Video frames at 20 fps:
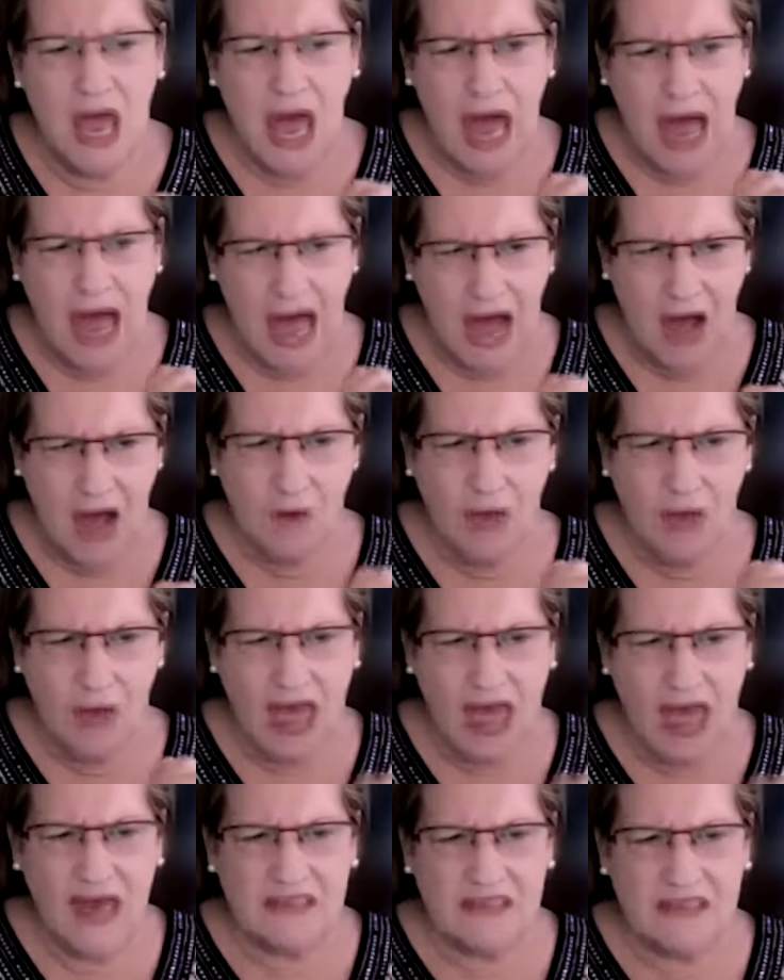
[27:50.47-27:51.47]
How
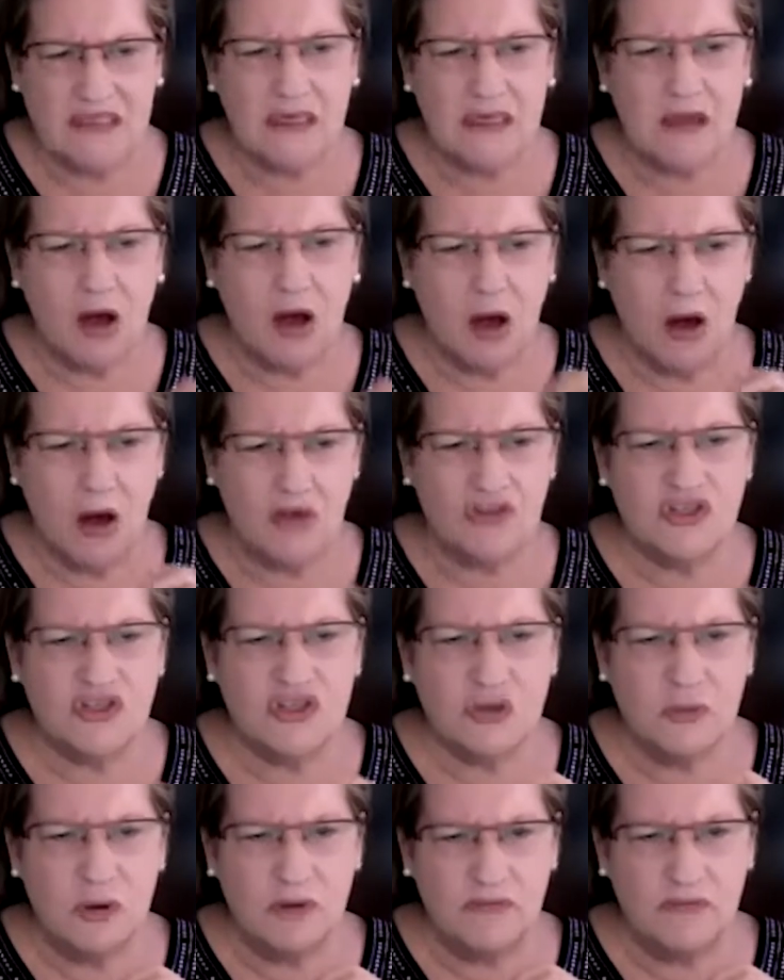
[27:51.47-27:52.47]
has it
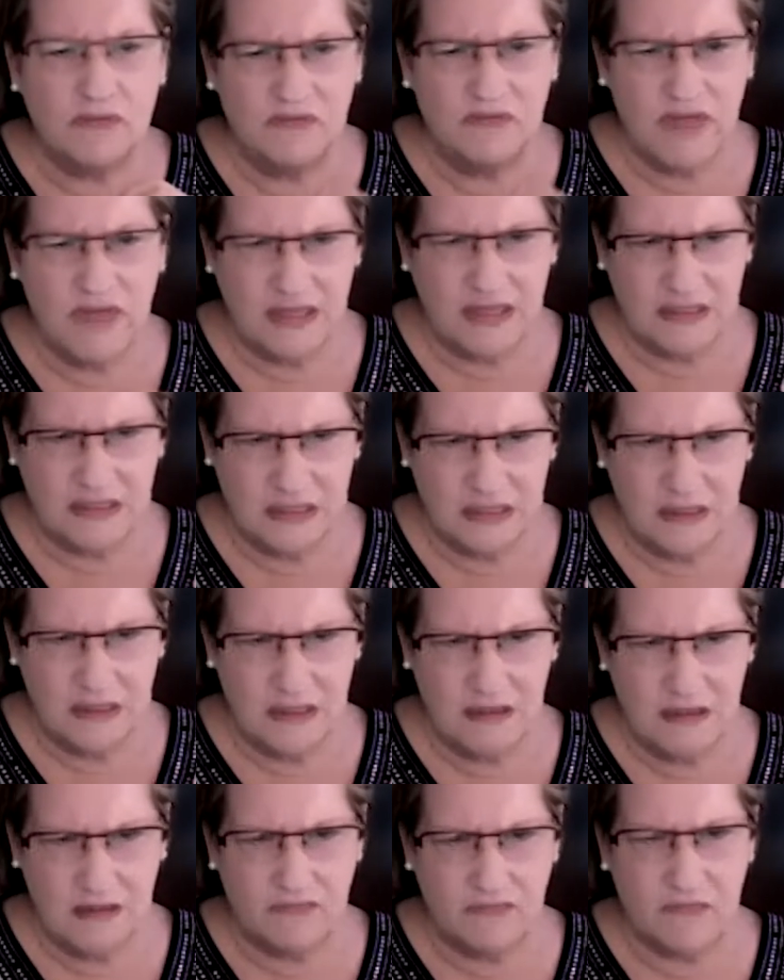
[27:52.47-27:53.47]
also affected
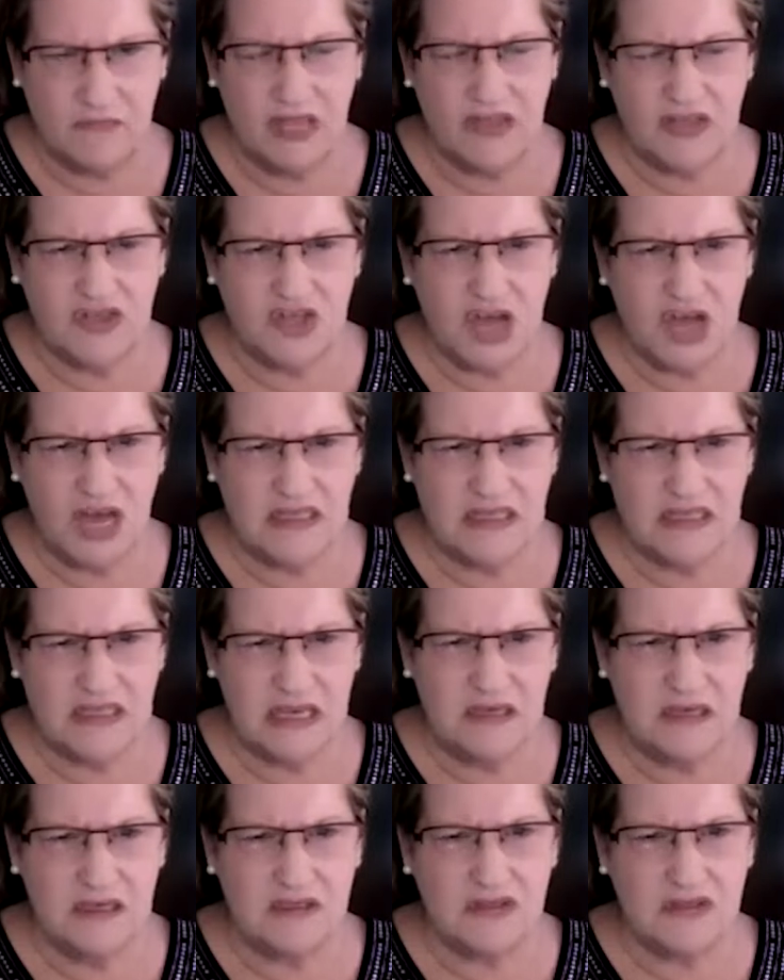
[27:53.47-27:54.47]
the franchise
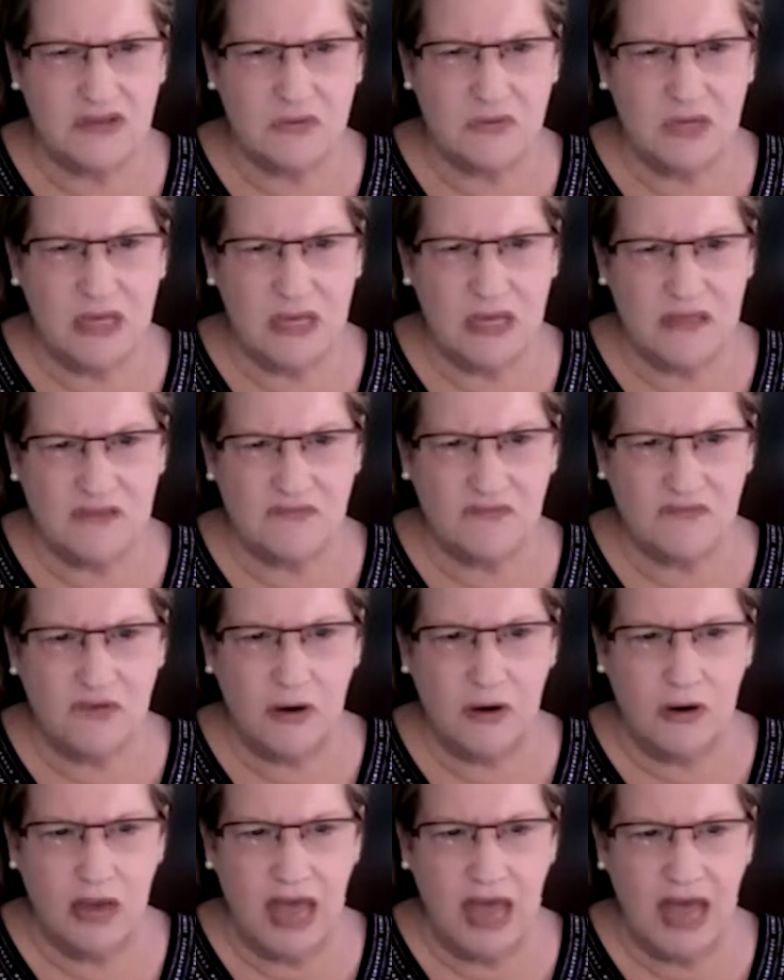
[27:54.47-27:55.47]
industry as
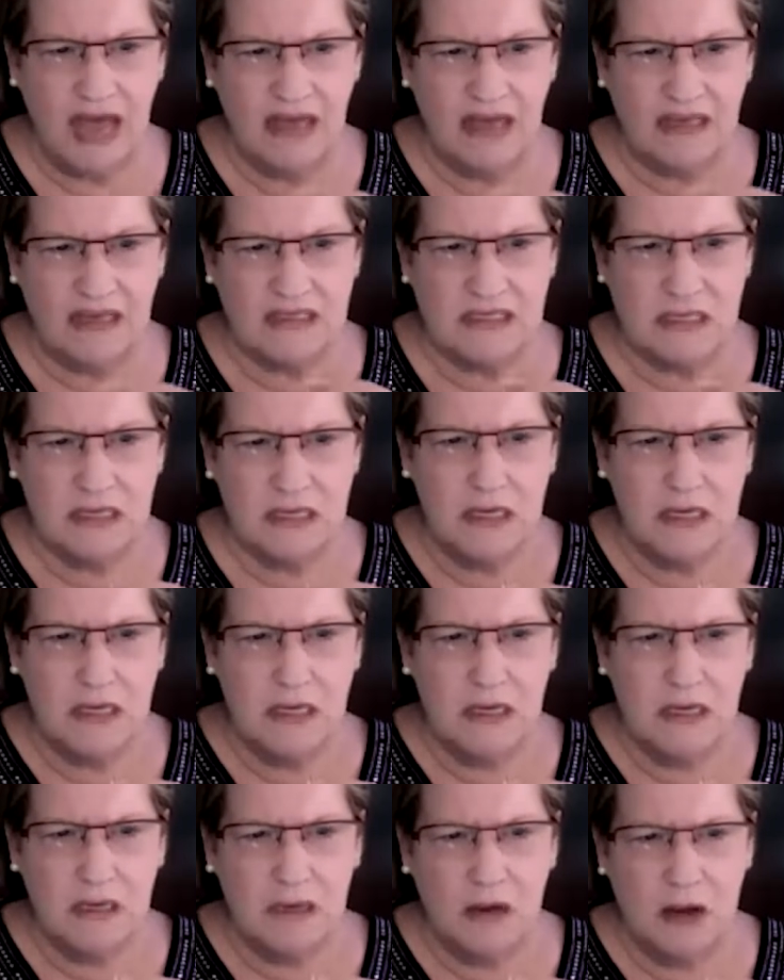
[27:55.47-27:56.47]
far as,
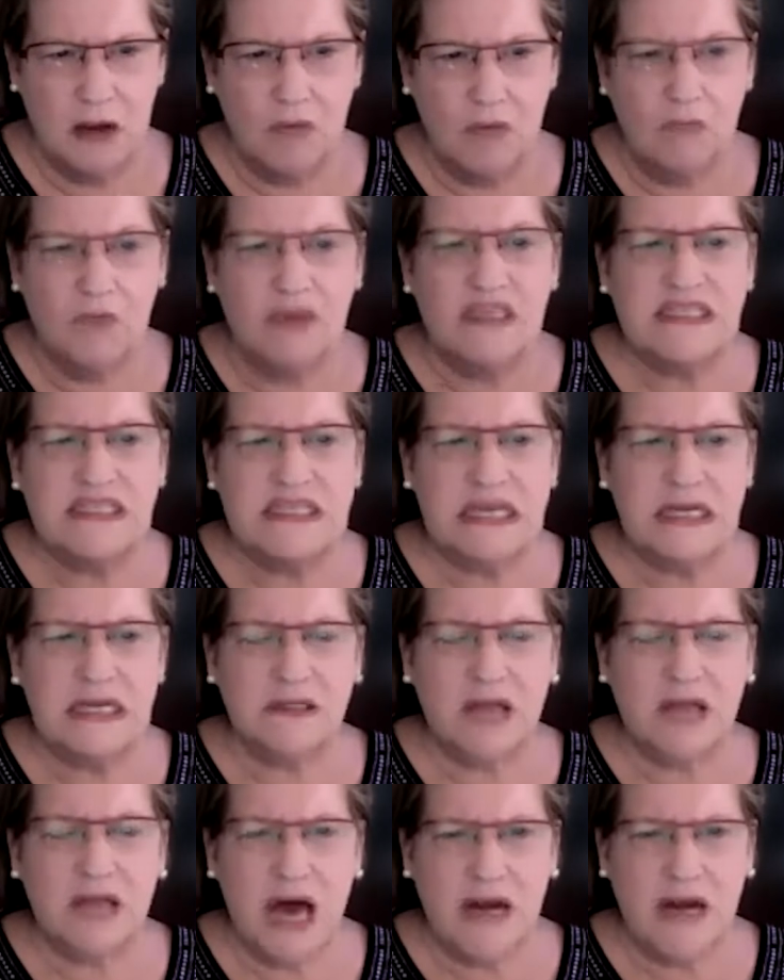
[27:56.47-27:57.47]
you know, we see a
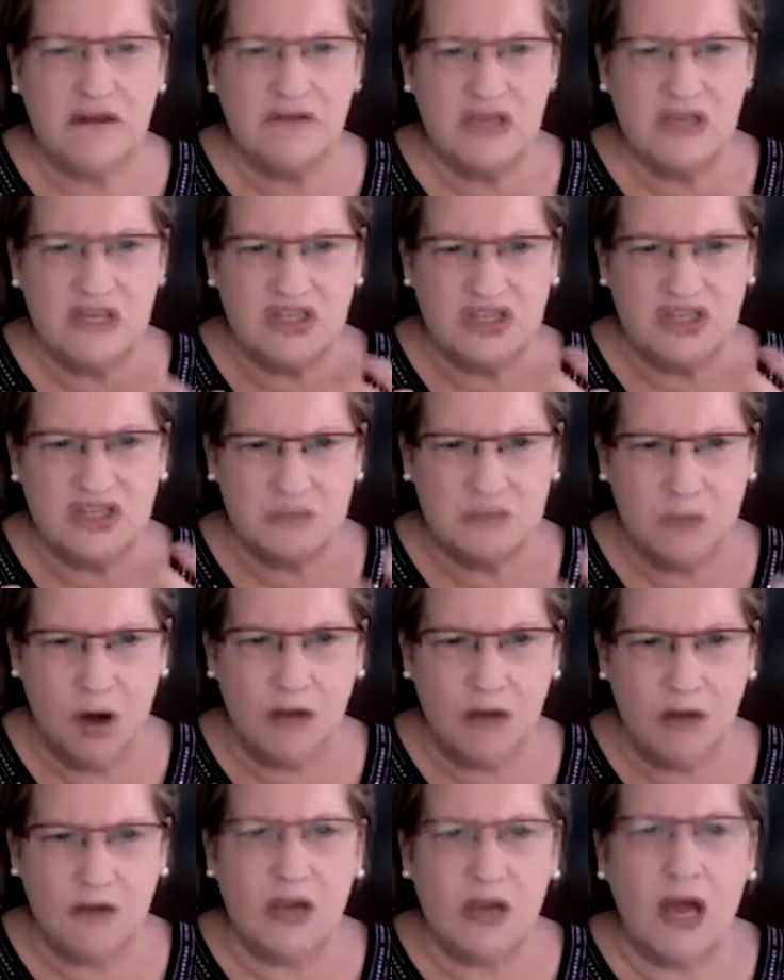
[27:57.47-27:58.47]
lot of these
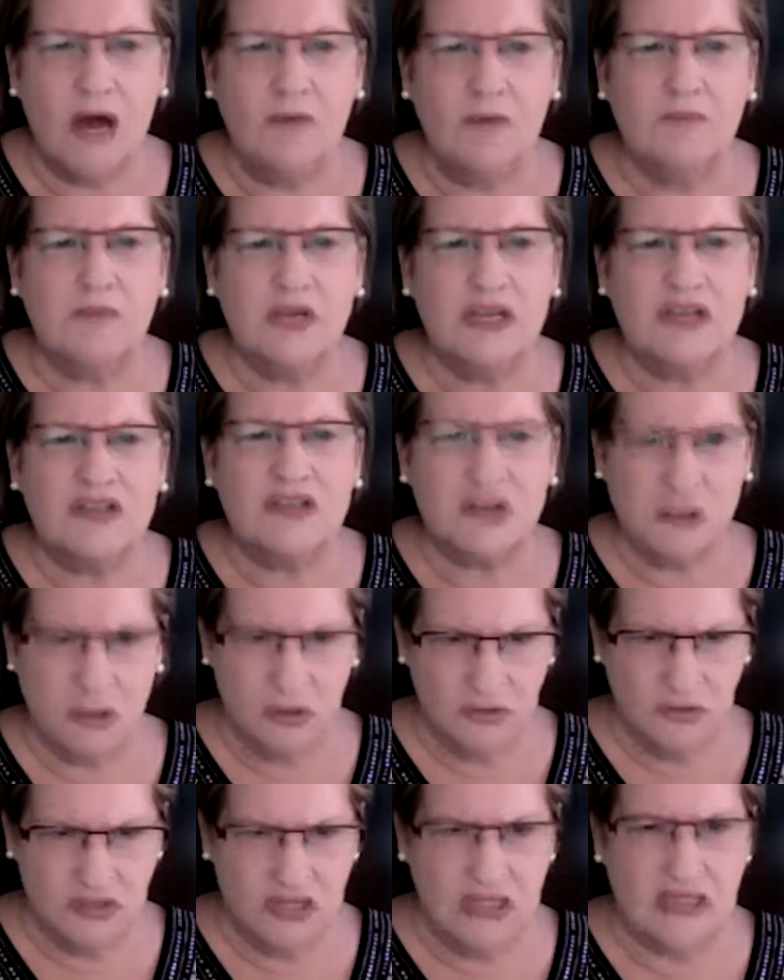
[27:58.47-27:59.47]
smaller companies
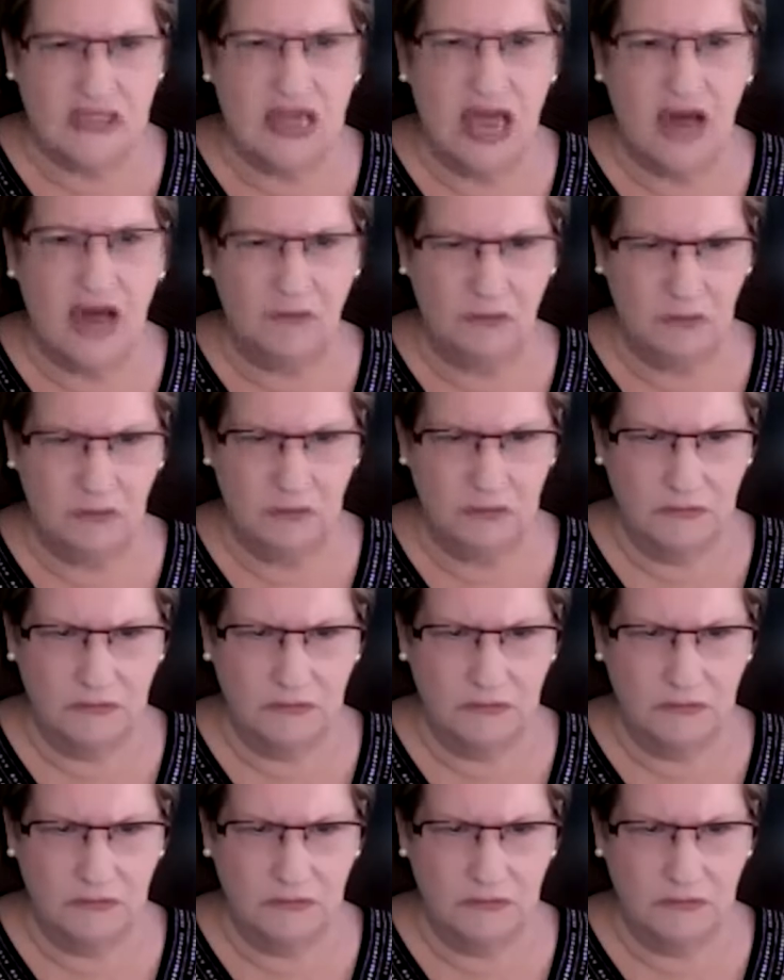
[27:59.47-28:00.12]
closing down?